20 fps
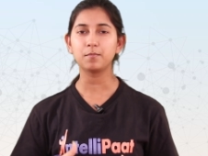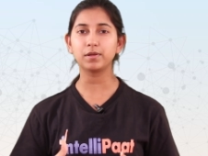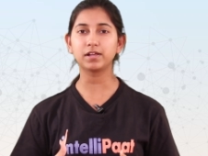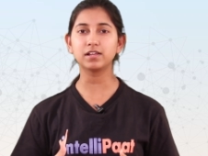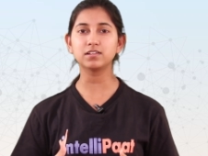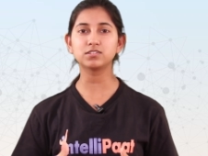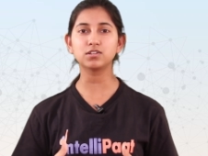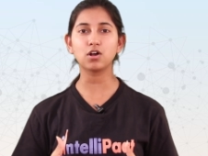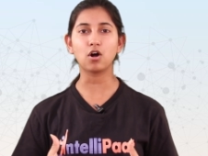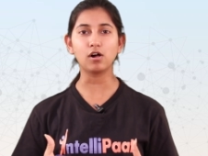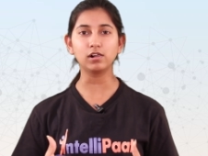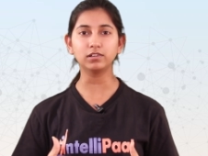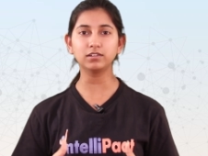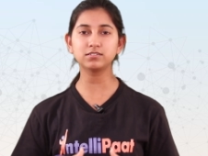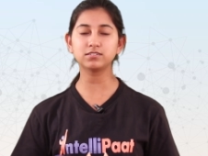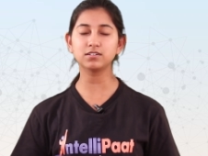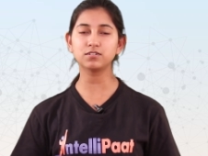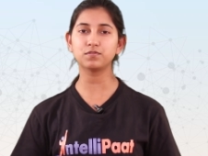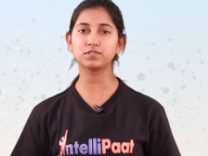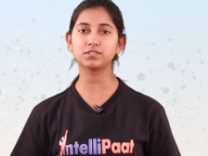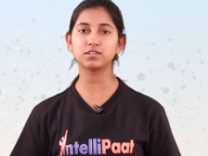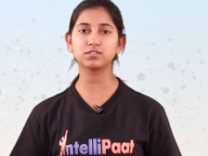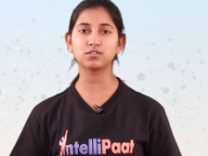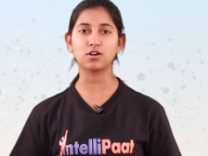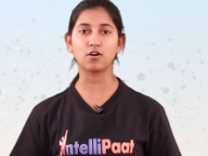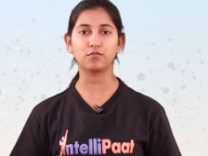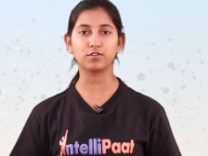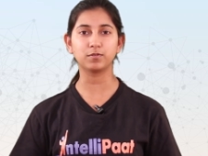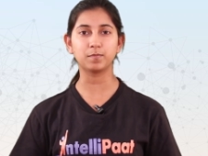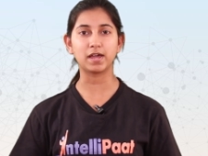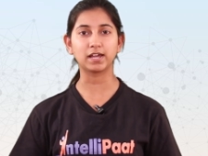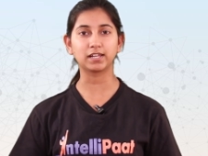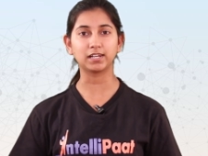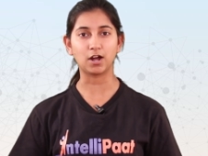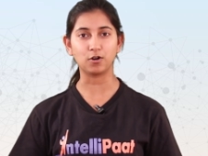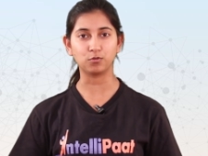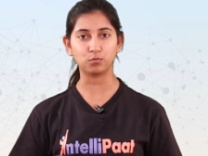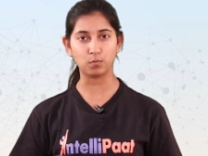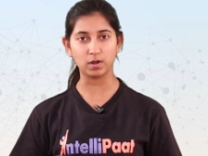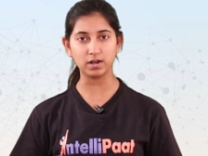because all the services offered by
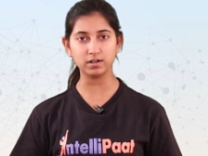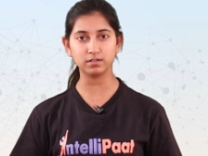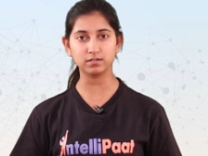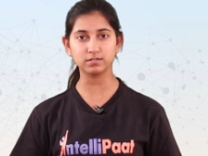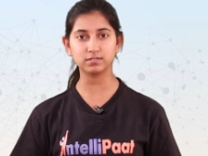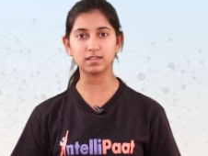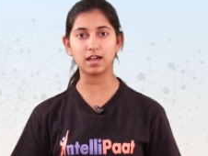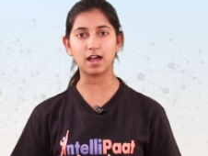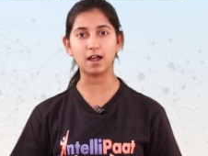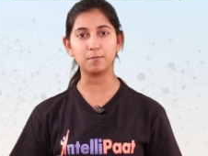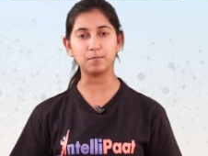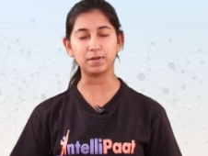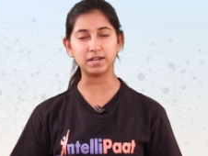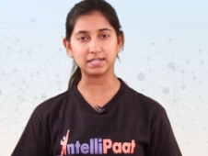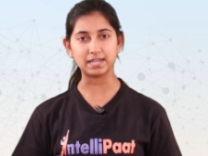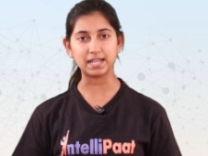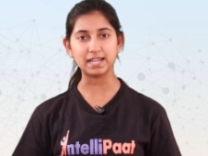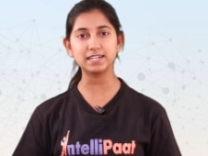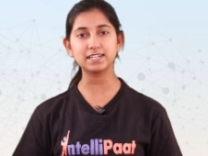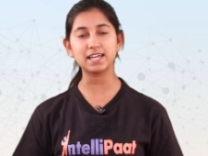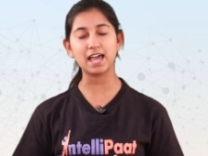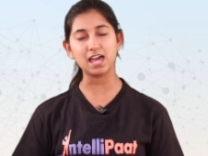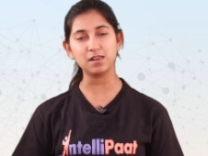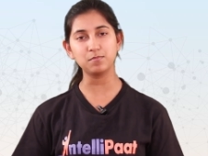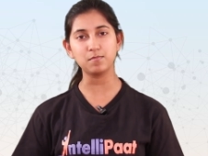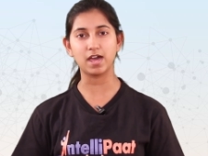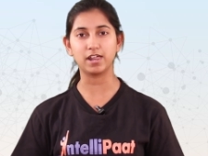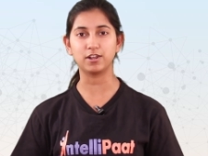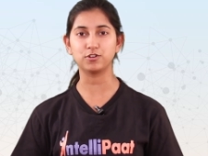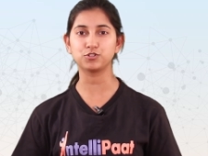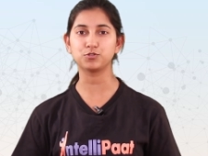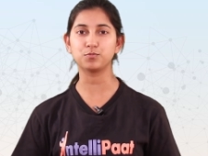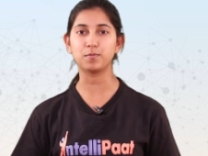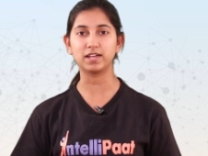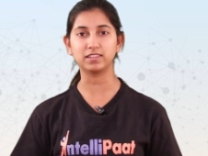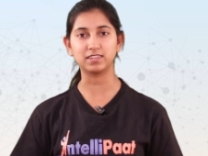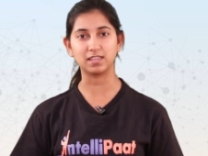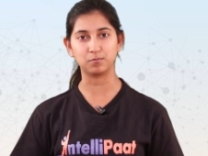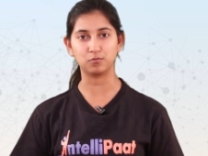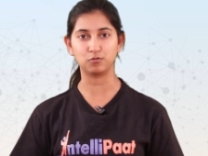cloud vendors are maintained and managed
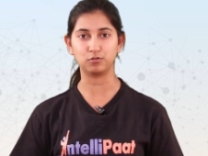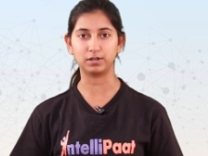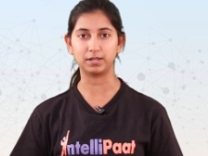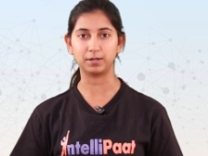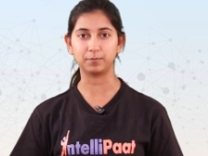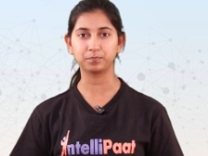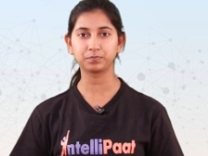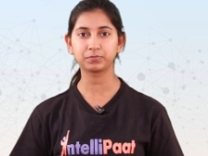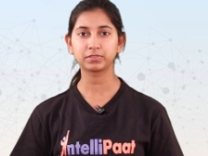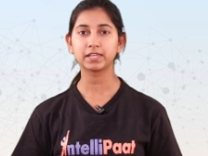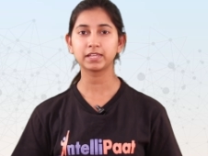by them only.